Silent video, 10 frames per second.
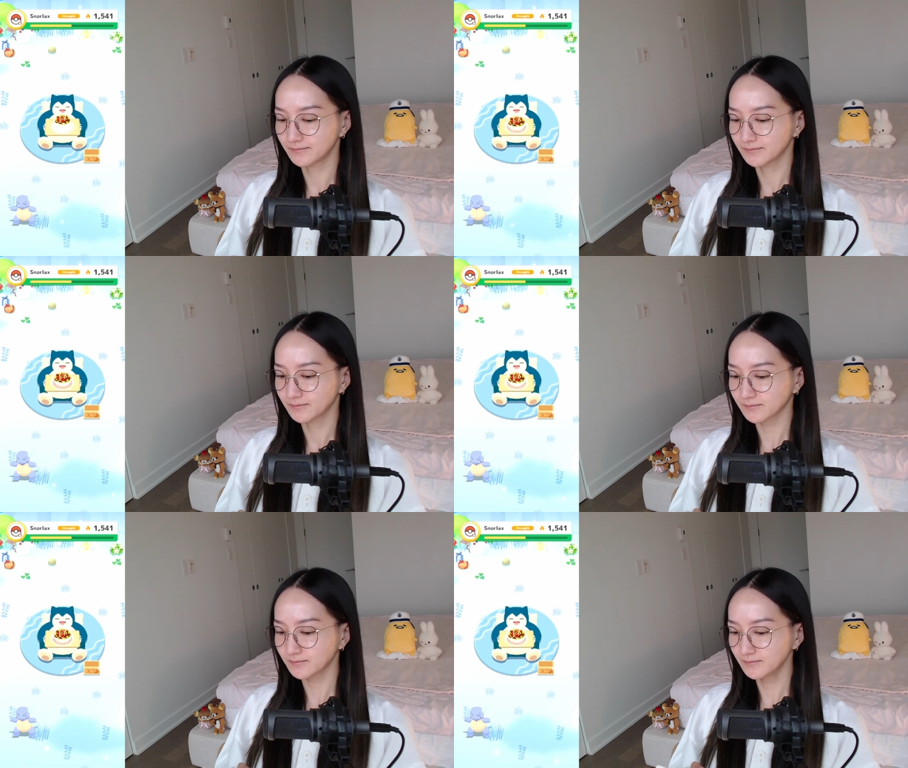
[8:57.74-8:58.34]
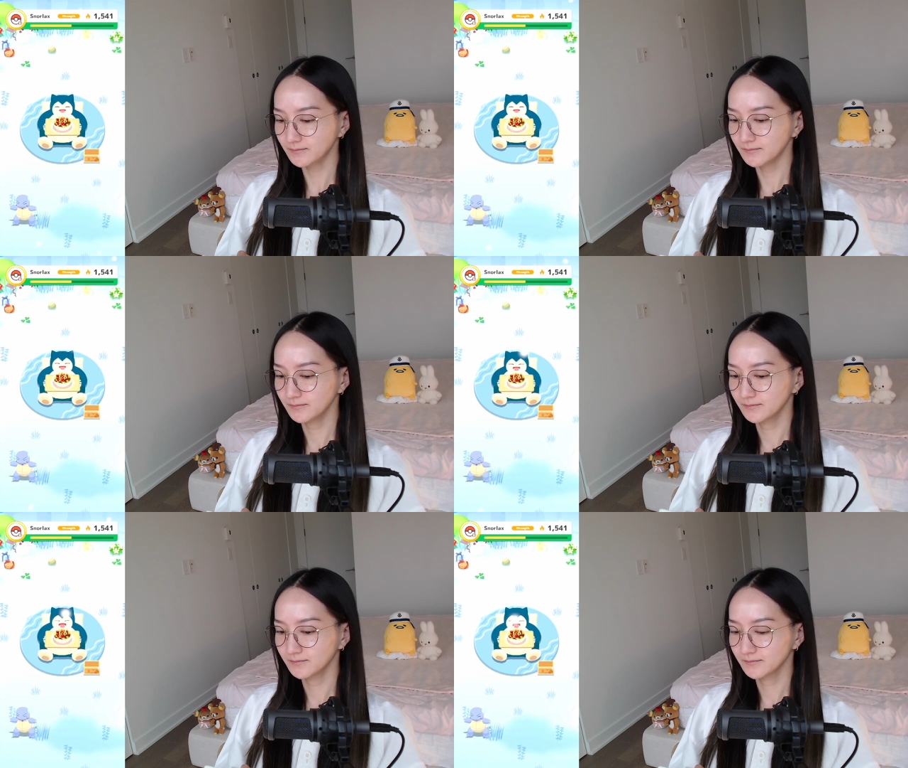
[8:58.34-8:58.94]

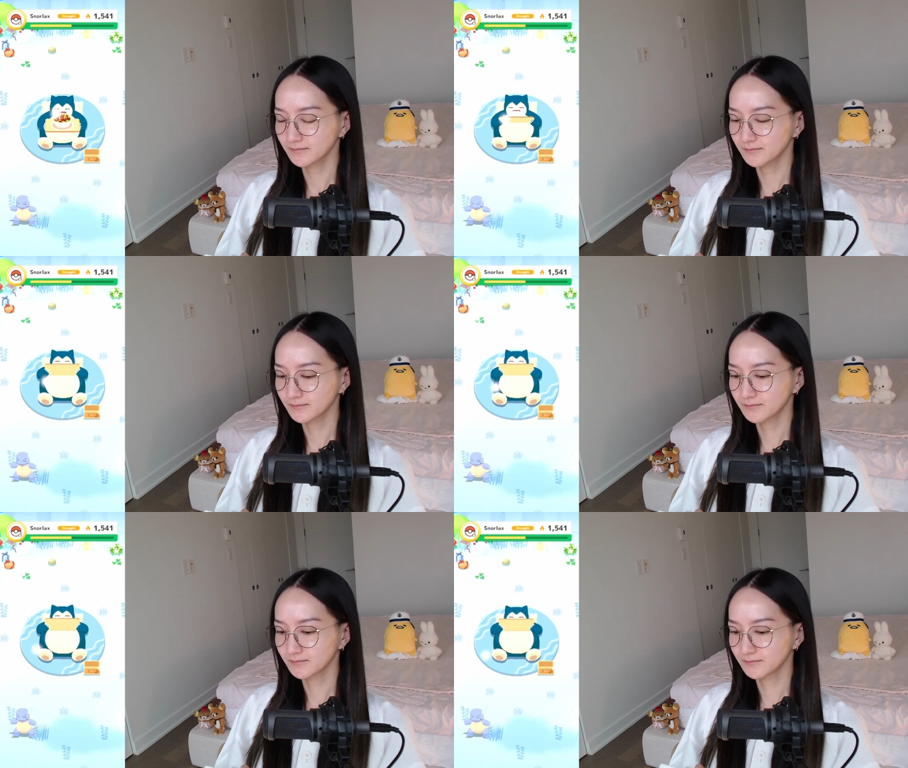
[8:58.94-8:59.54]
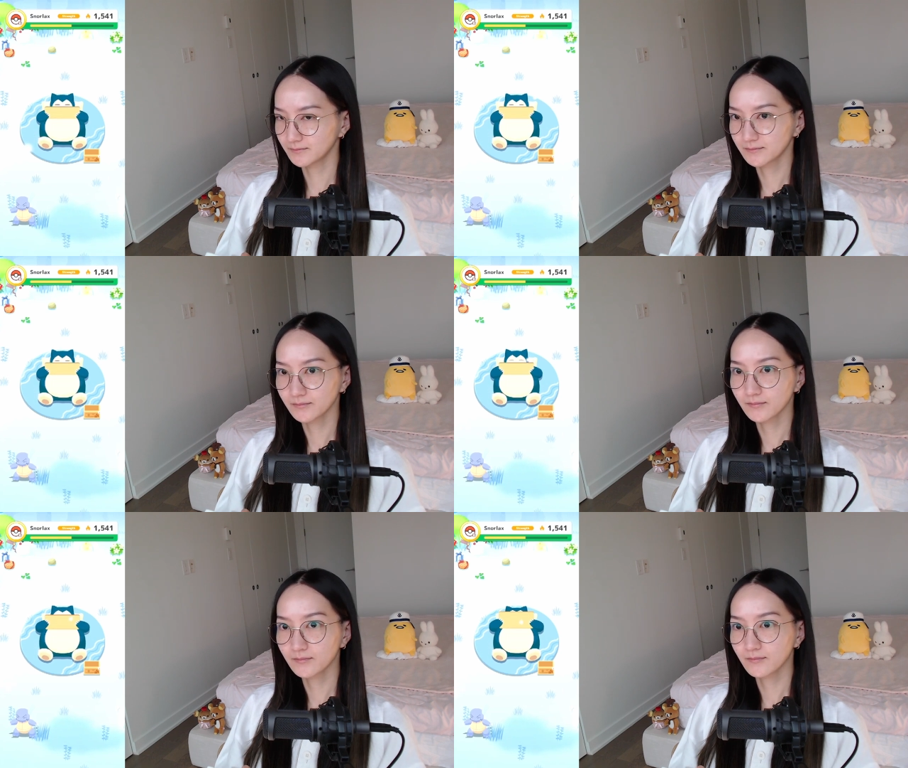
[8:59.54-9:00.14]

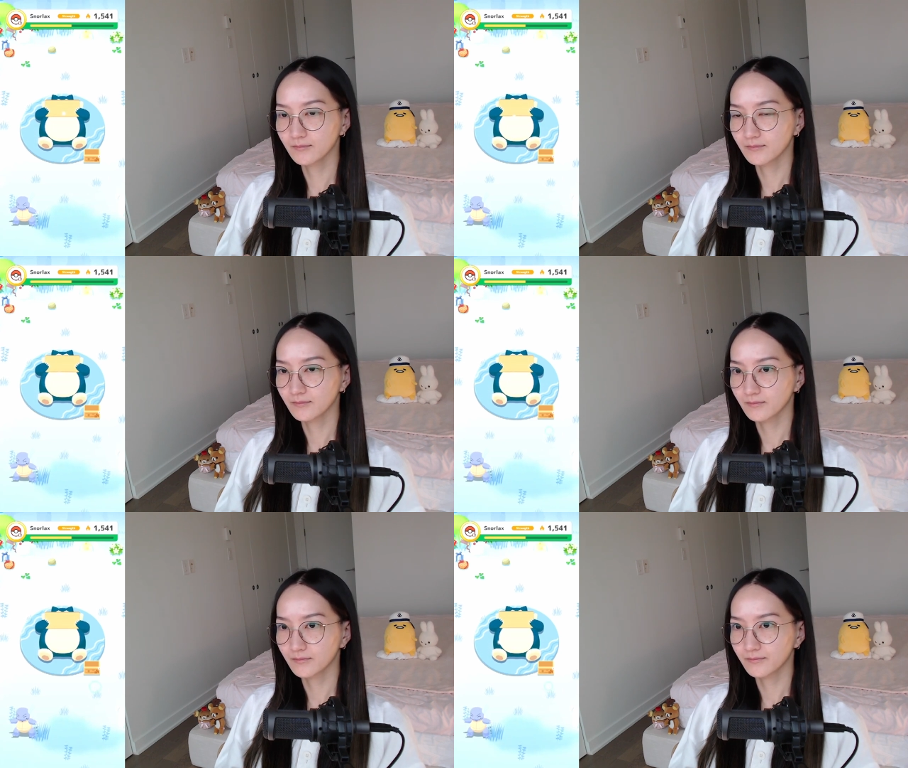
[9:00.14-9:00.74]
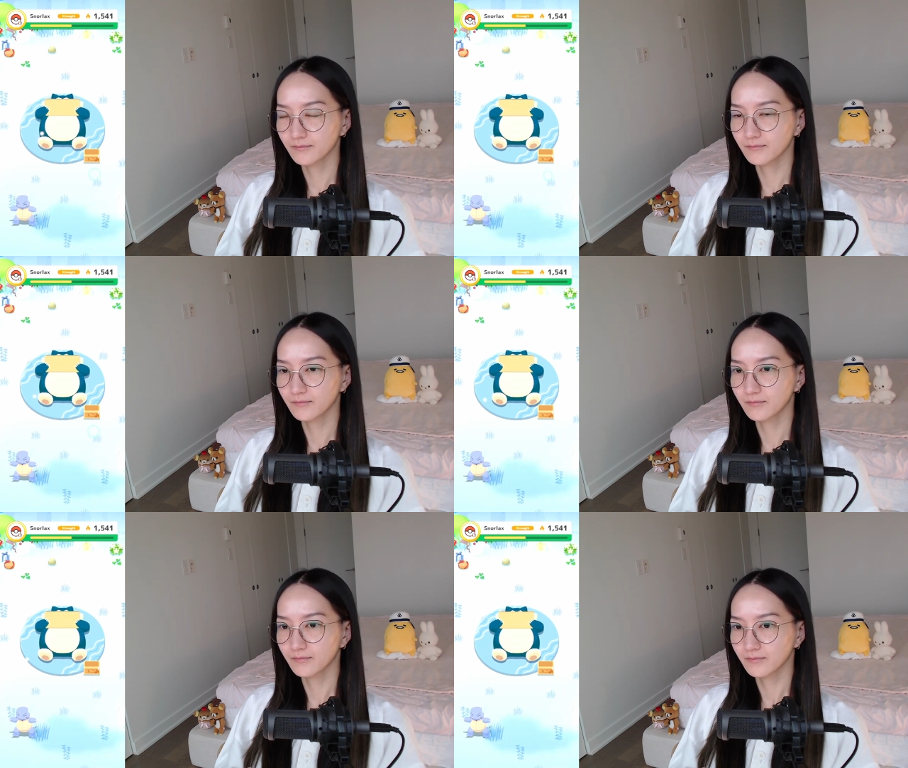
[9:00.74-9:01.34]

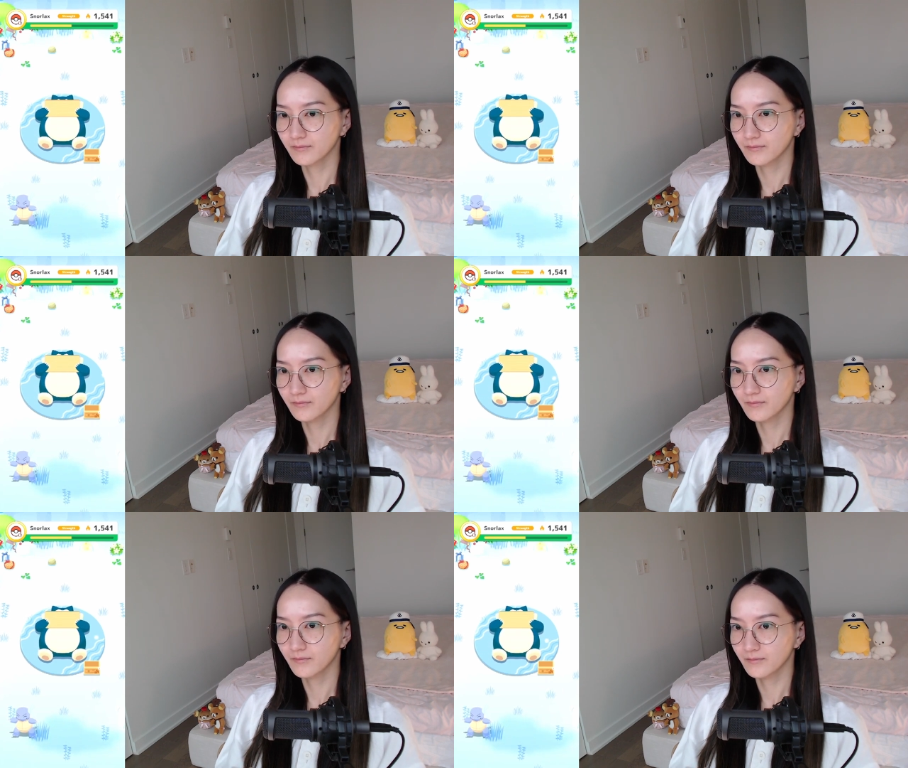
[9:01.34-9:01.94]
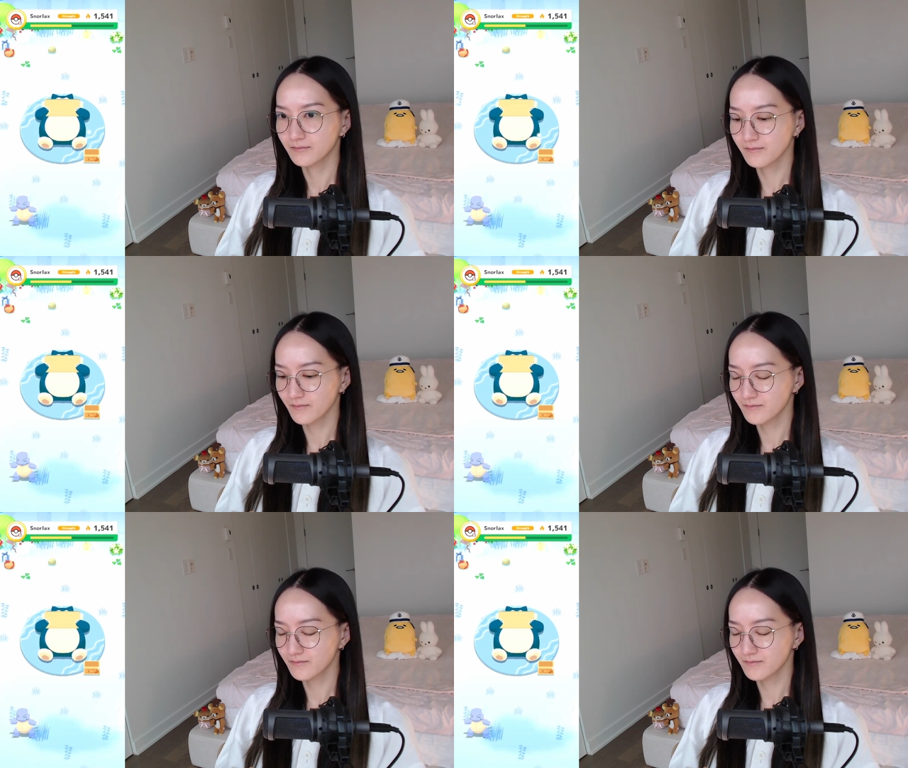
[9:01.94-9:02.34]
No one is speaking in this clip.